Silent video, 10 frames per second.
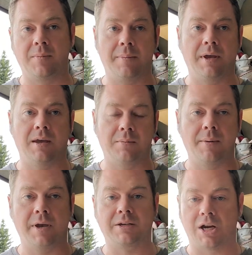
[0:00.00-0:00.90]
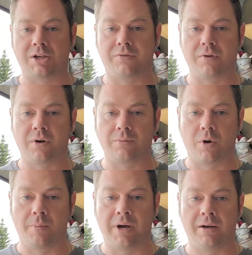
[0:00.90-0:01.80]
maybe a touch for
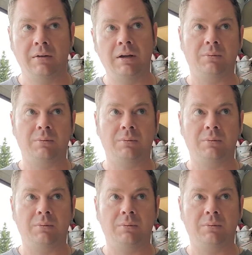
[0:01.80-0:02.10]
aroma.